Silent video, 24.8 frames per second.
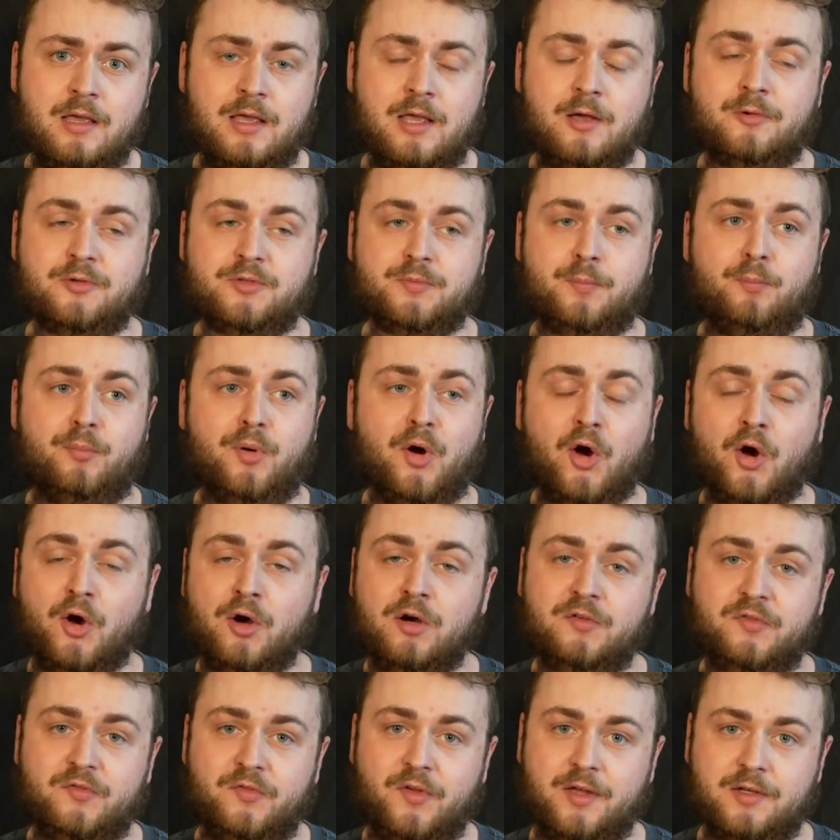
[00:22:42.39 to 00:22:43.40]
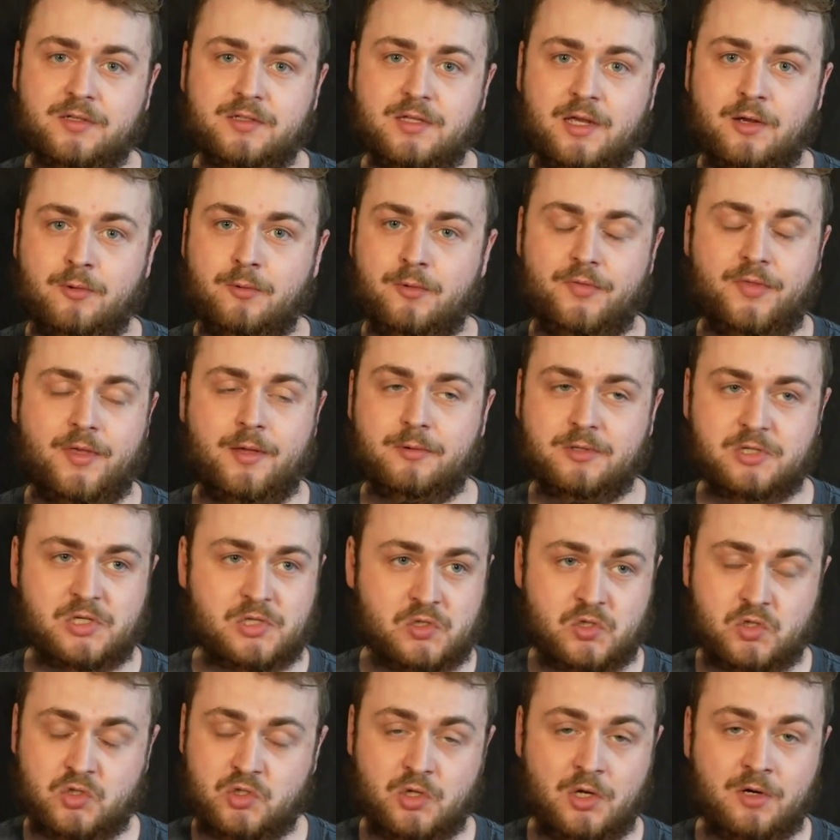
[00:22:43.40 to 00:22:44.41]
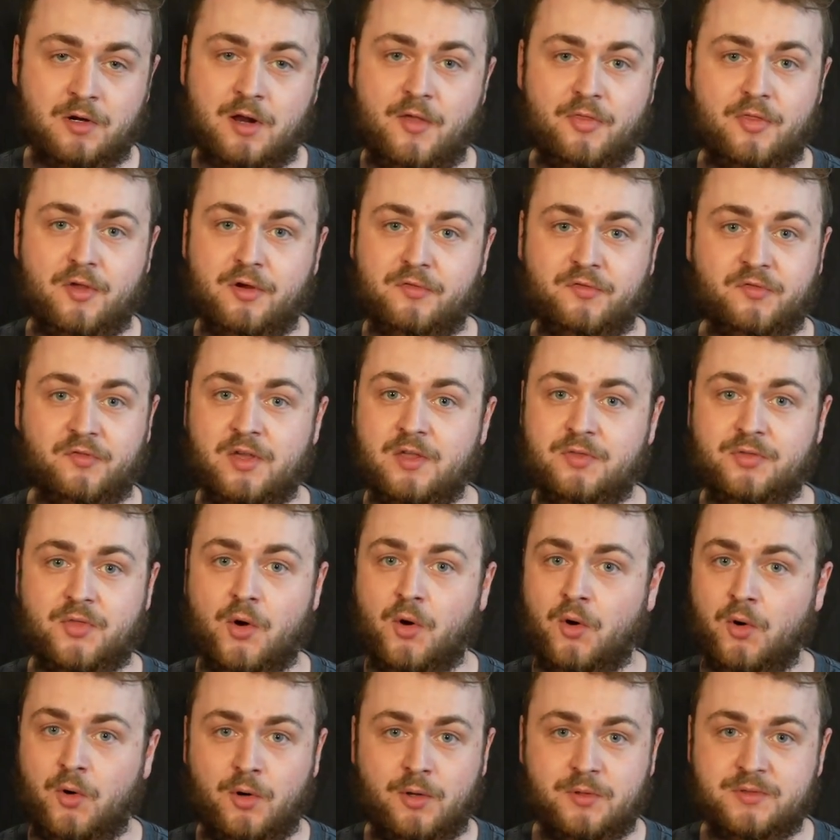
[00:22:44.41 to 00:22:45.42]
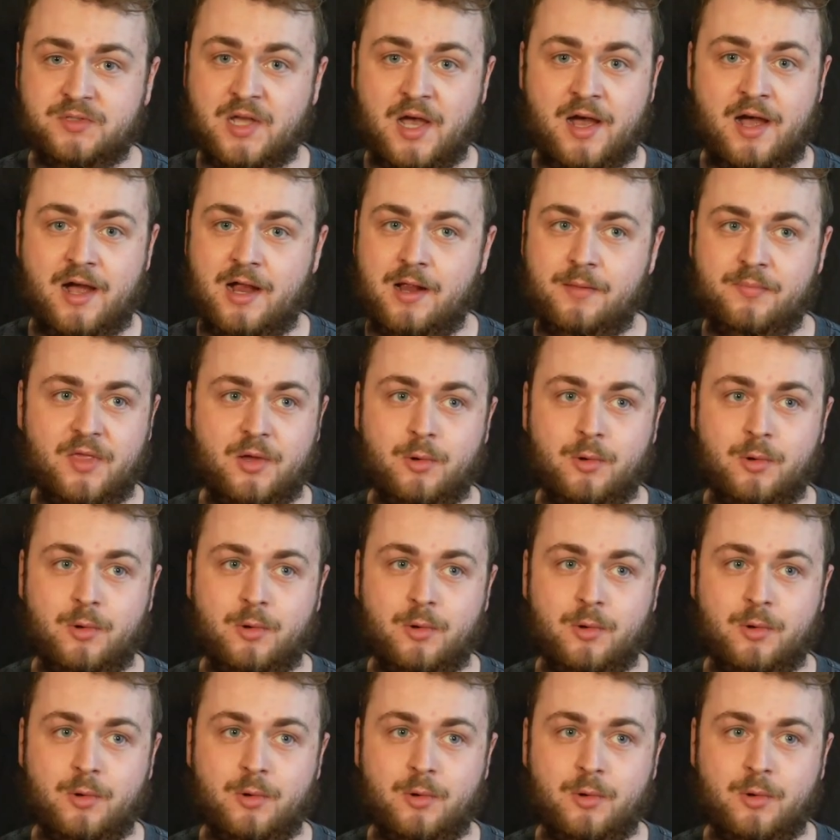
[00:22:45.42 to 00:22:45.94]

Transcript: It was perfect. They just stood on their feet the whole time.